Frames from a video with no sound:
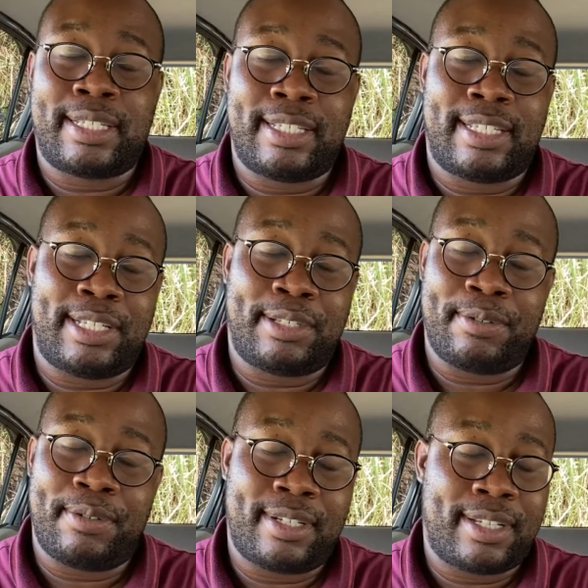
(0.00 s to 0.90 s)
and stay
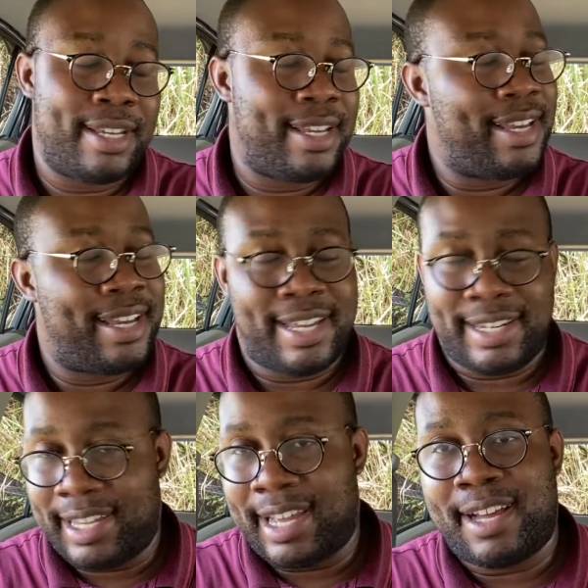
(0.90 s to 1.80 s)
tuned. And
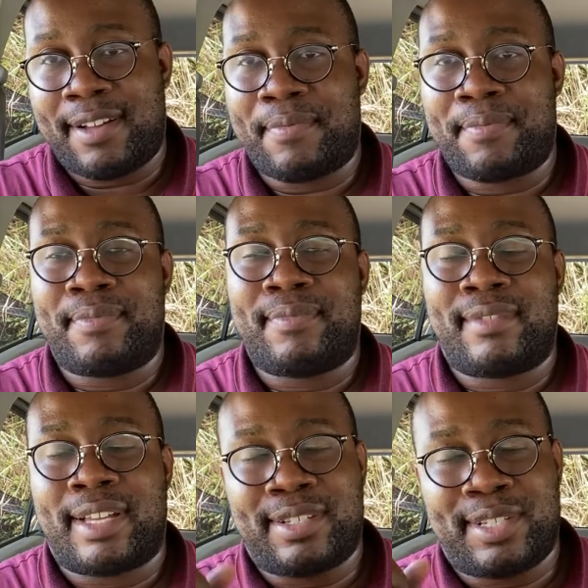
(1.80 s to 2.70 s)
yeah,
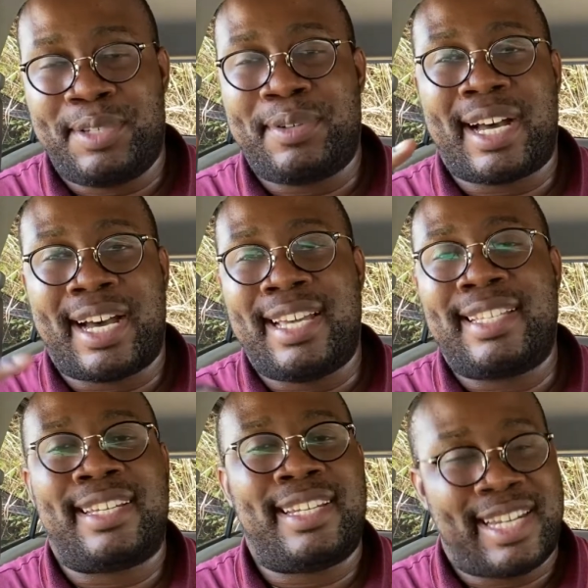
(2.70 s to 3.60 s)
I'll see you guys
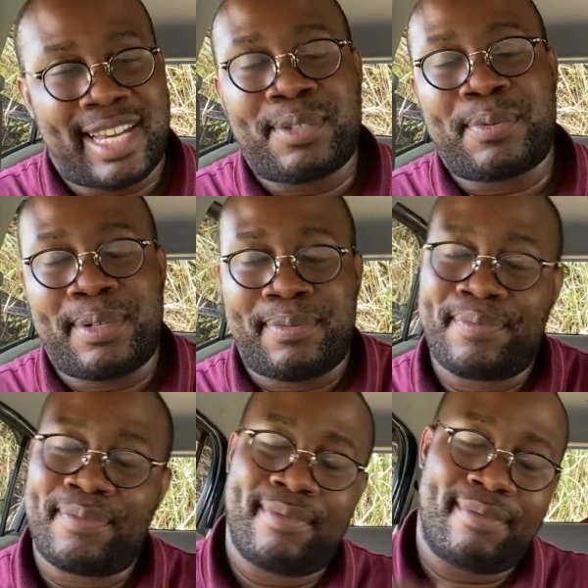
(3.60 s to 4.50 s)
in the next one.
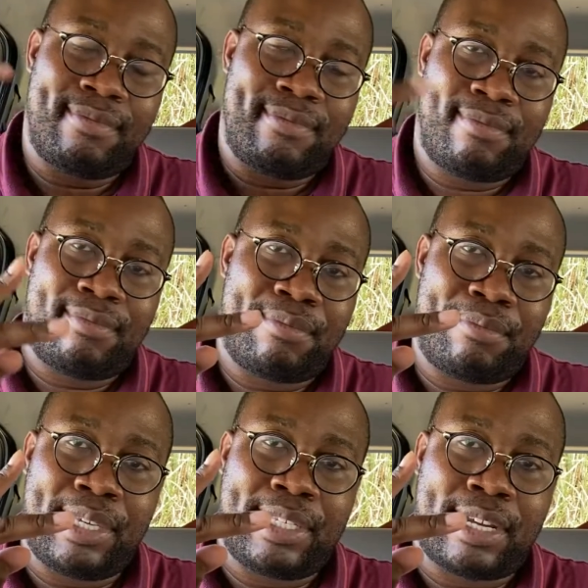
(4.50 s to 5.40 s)

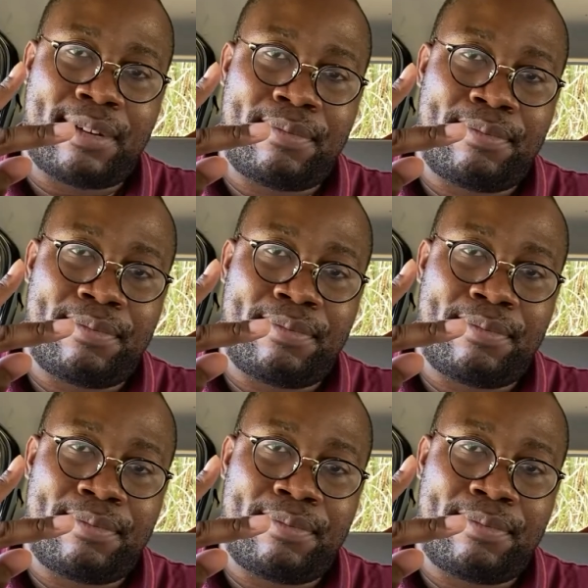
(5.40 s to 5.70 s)
Peace out.